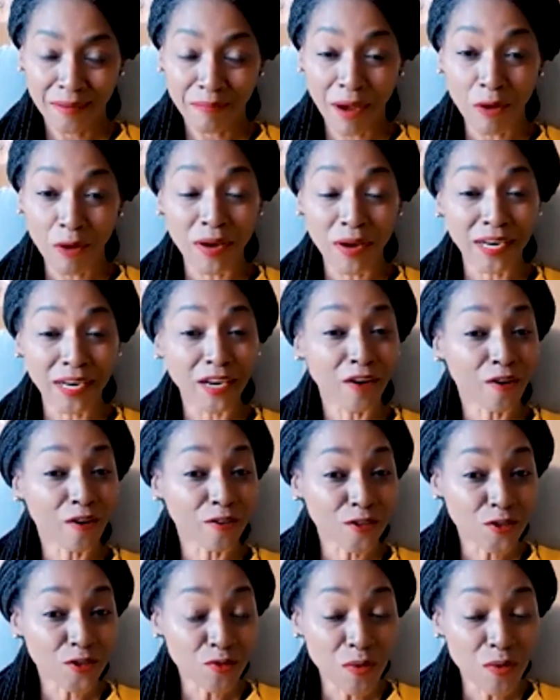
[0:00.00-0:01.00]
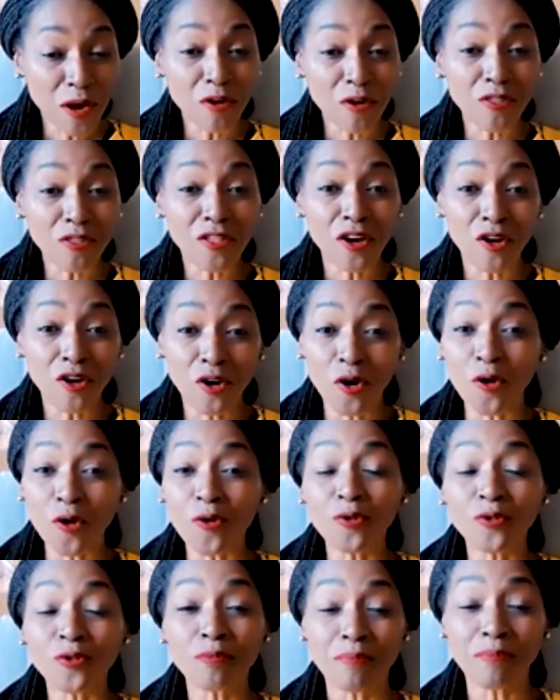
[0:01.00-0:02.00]
by winning her 12th
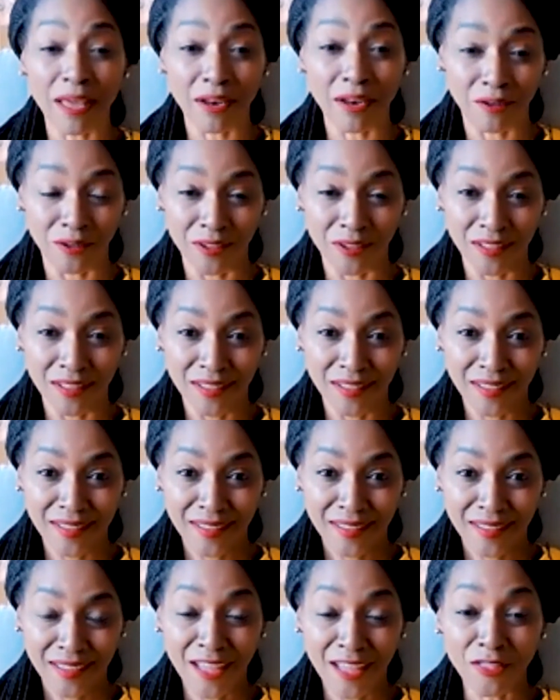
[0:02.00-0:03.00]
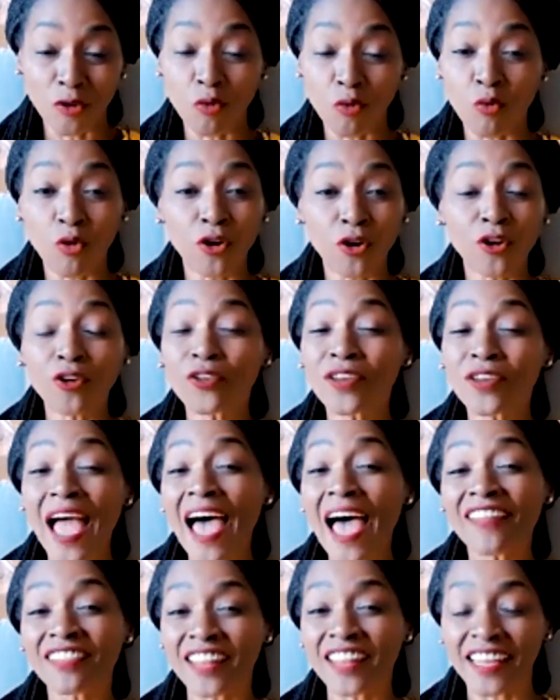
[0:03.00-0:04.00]
gold medal at the World
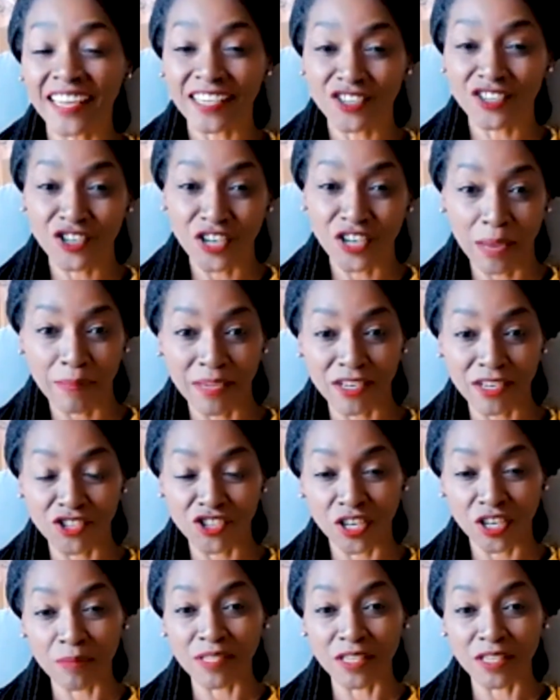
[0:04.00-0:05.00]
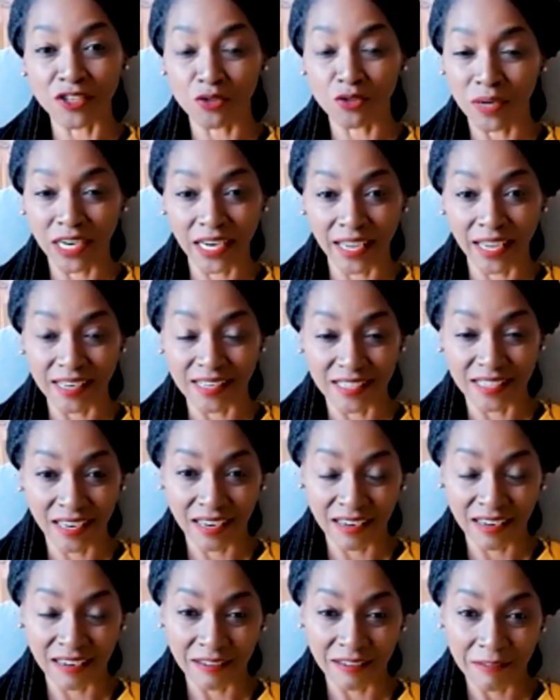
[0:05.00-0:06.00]
Athletics Championships in
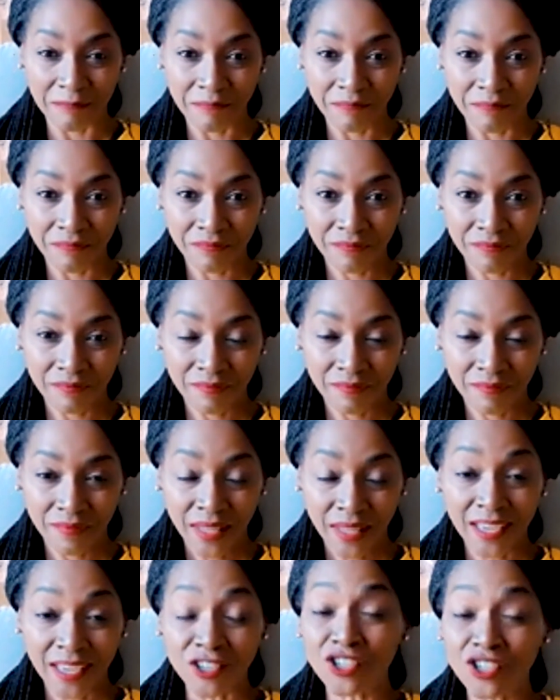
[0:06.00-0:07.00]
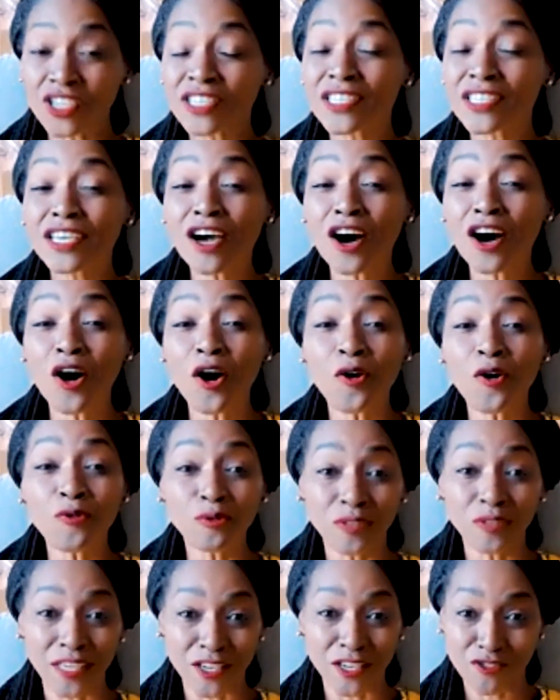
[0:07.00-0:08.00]
2019. And she's the
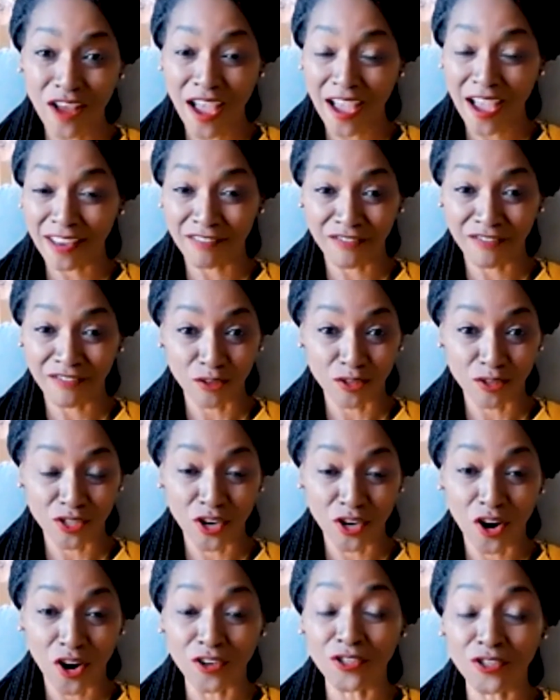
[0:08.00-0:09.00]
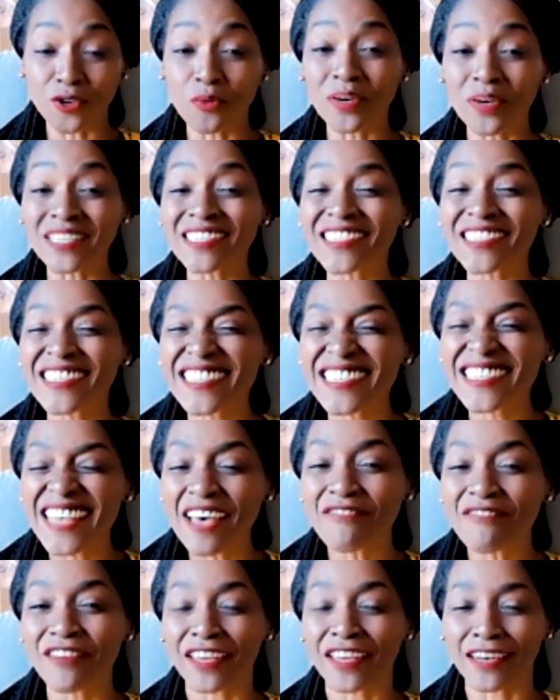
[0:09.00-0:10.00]
only track and field star to win
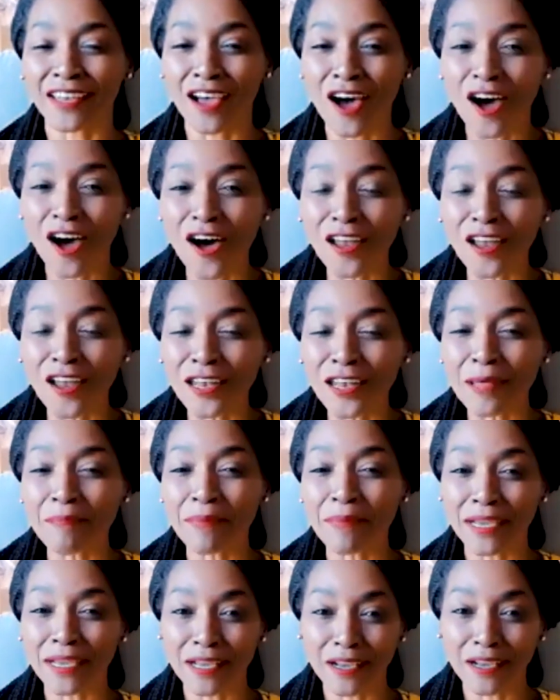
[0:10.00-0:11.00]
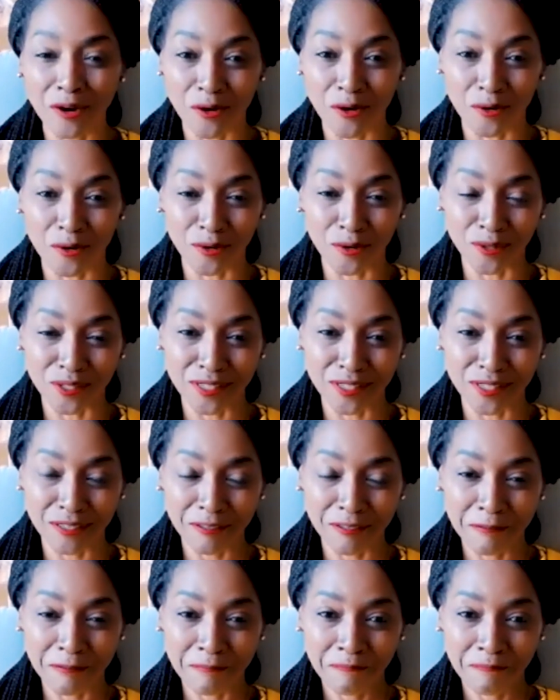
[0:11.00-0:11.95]
7 Olympic golds.